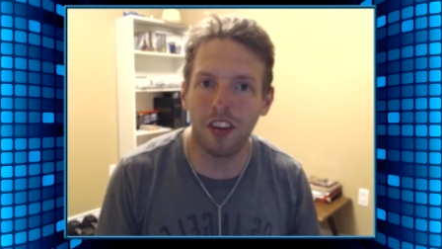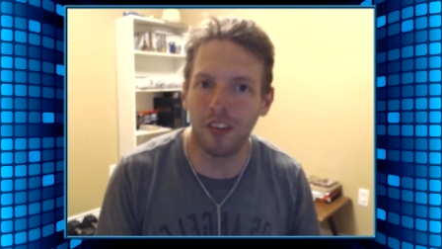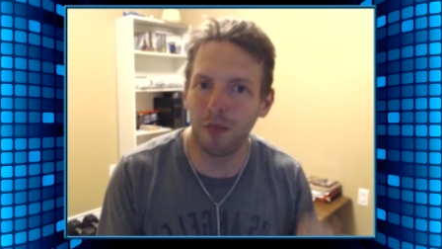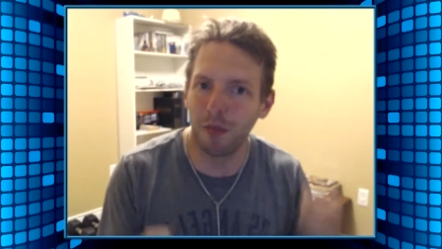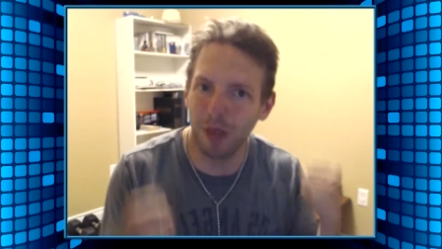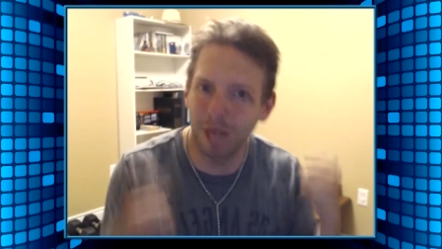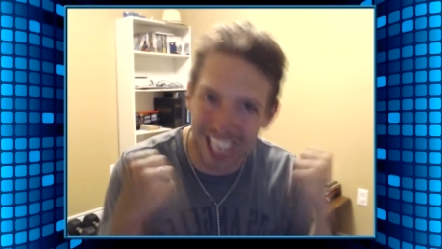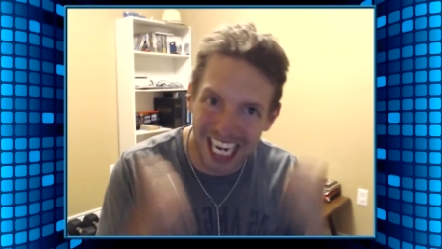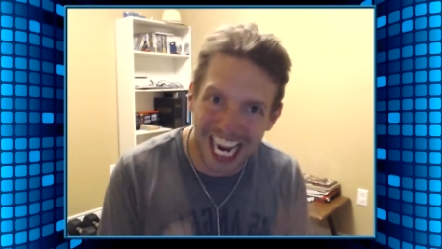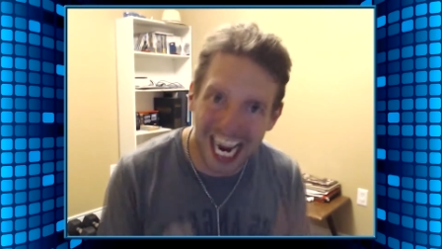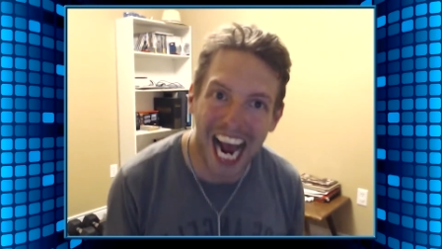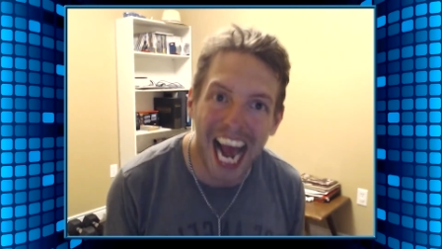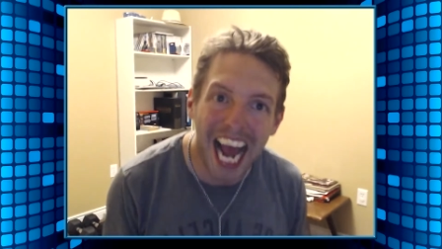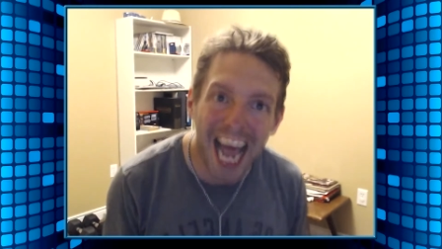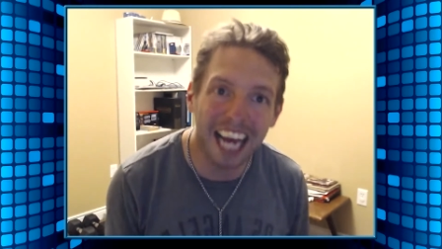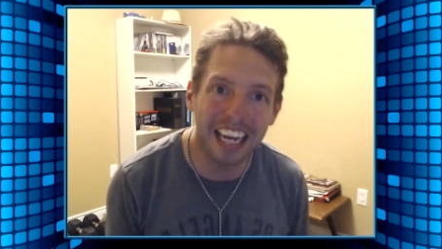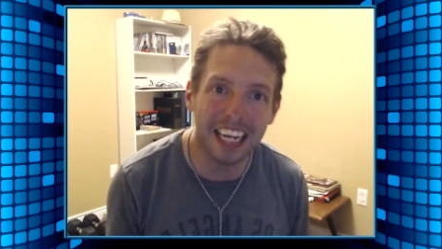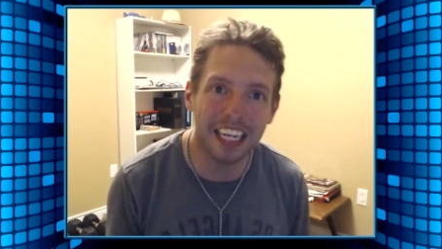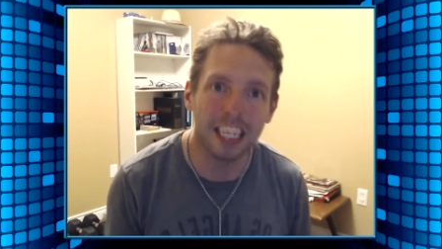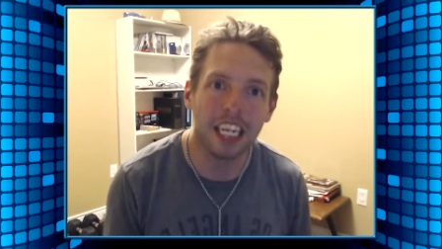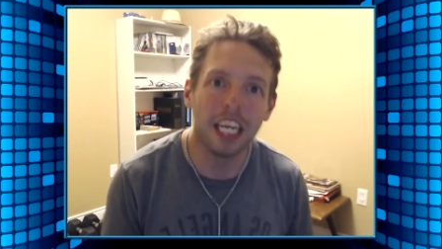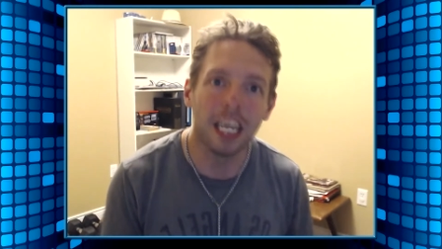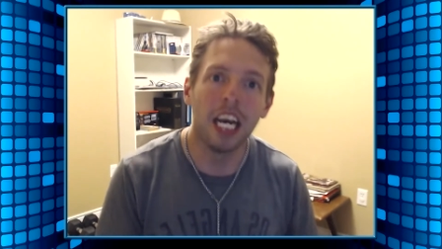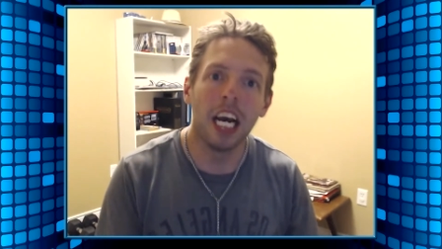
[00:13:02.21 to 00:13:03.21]
We had
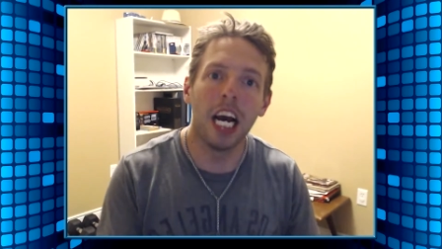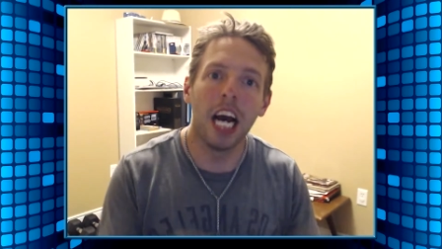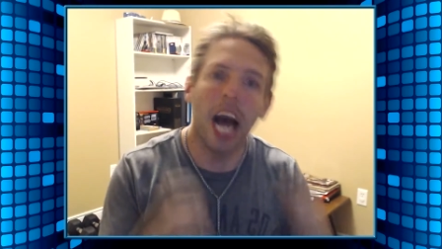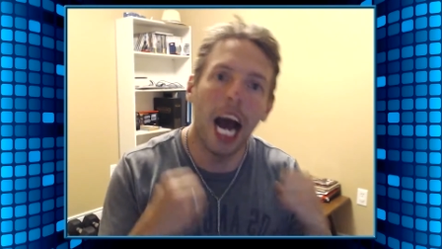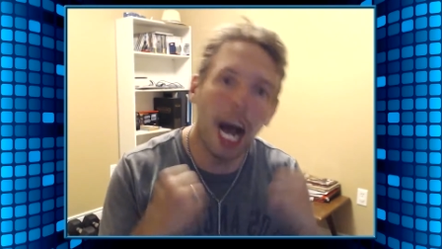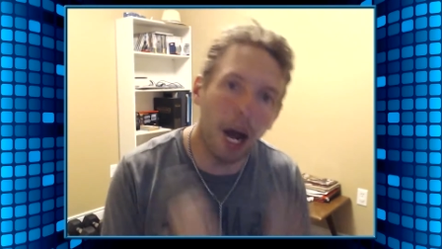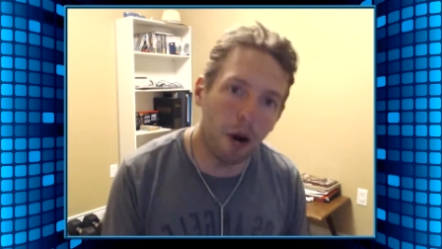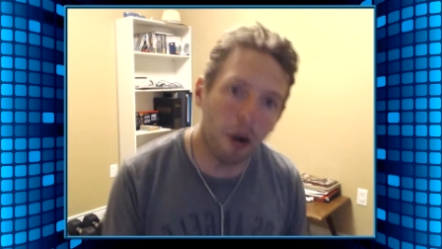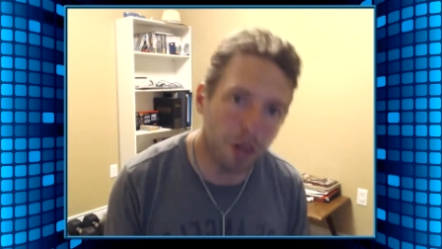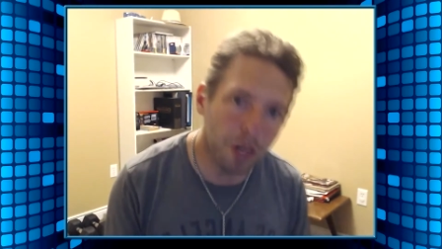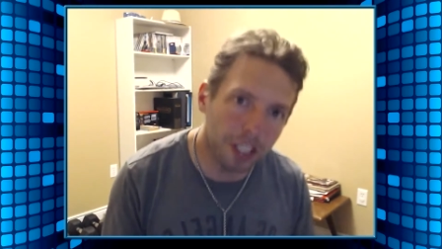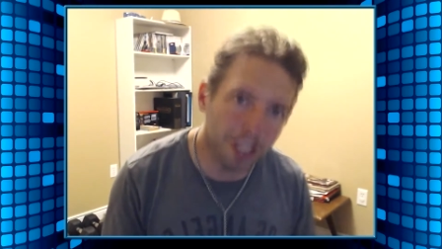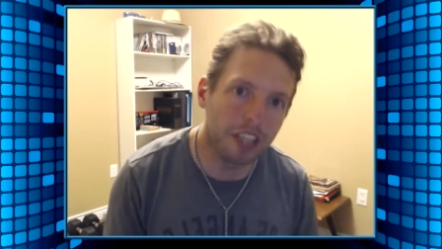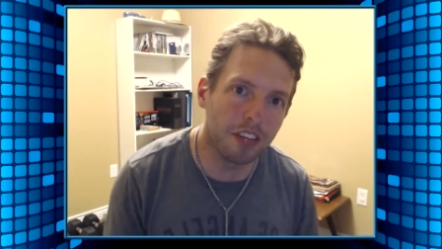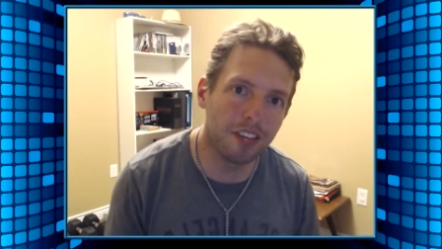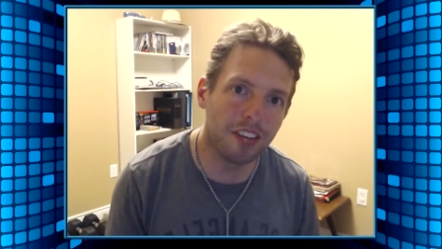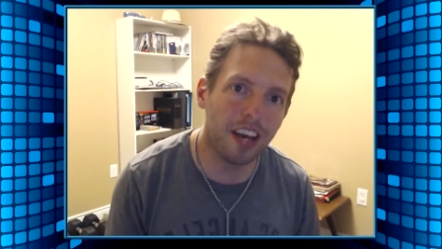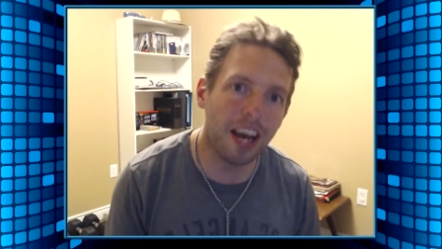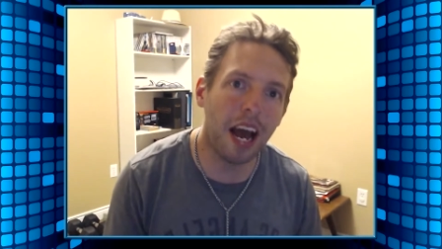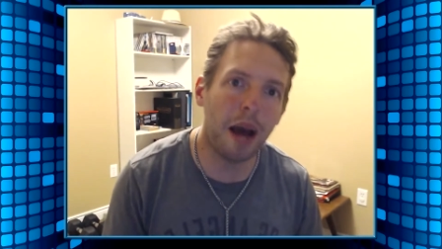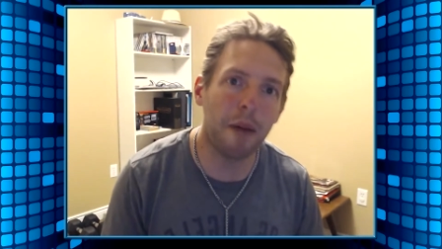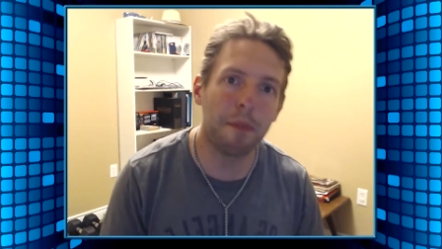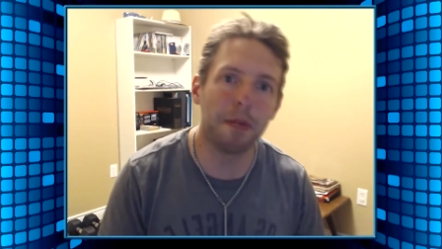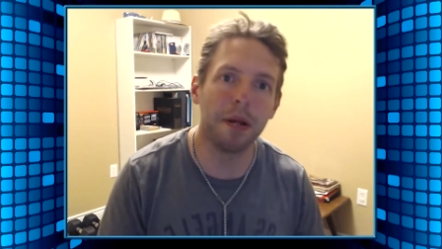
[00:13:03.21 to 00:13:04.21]
it. How could this
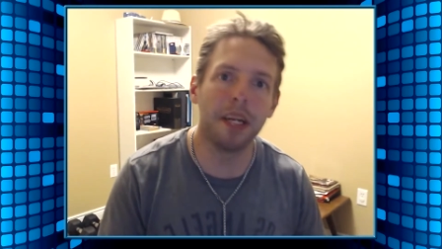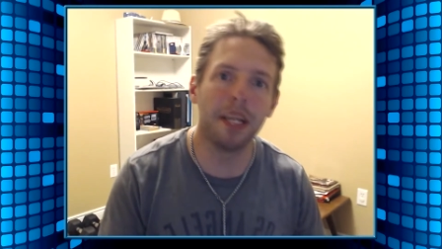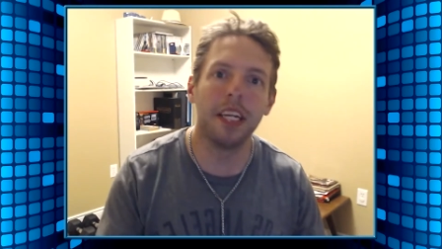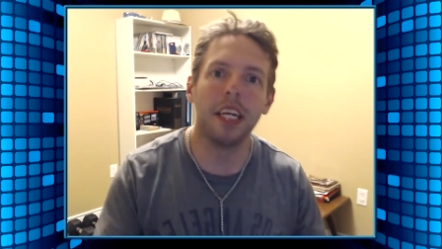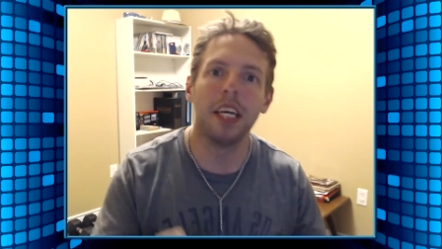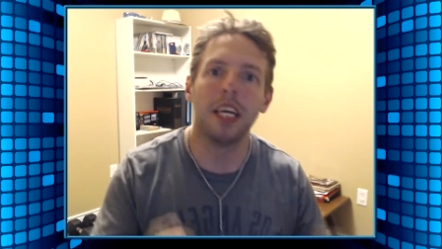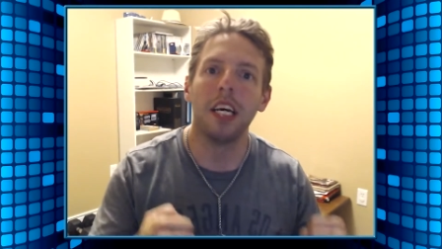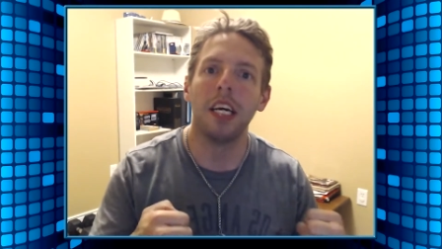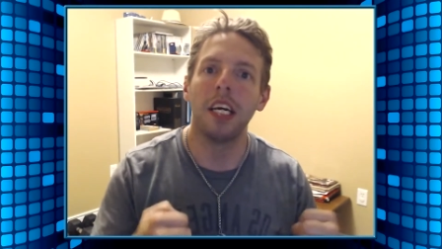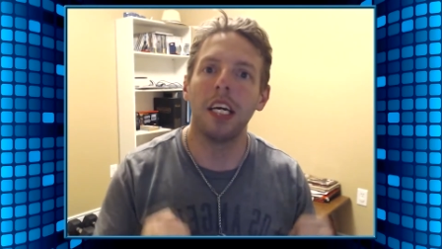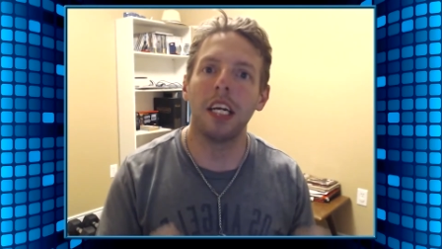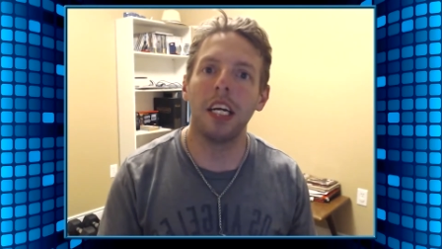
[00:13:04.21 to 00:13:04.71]
happen? you